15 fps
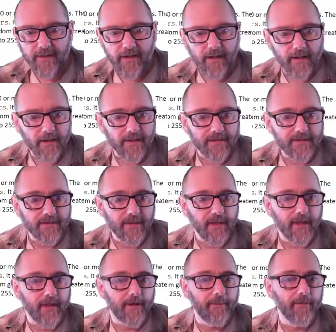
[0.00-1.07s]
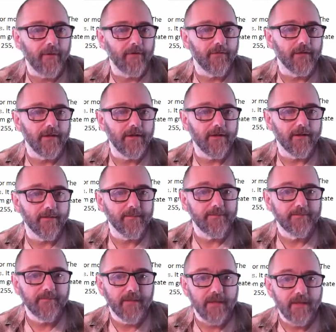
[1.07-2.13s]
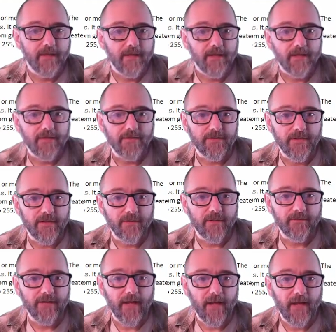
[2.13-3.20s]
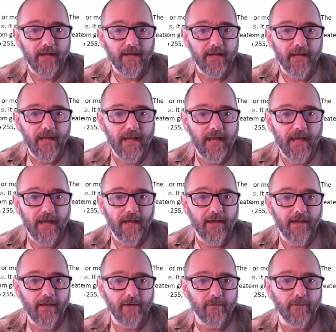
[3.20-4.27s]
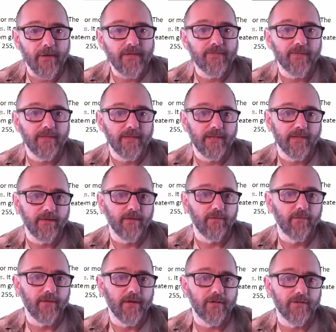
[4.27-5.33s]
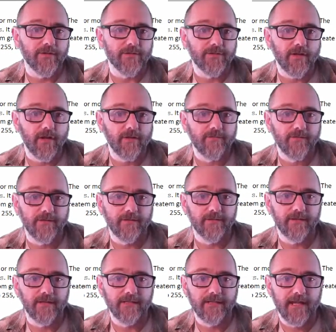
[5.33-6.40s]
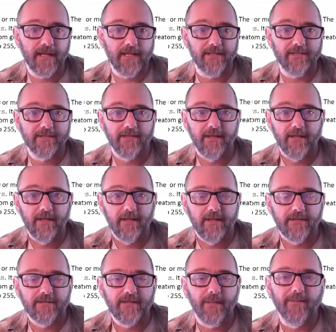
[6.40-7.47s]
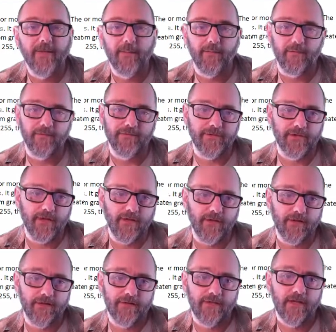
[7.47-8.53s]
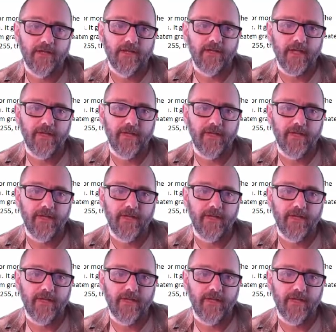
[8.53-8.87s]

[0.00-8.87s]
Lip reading: Because over here, you see we've got an arrangement here where the star field contains some number of stars,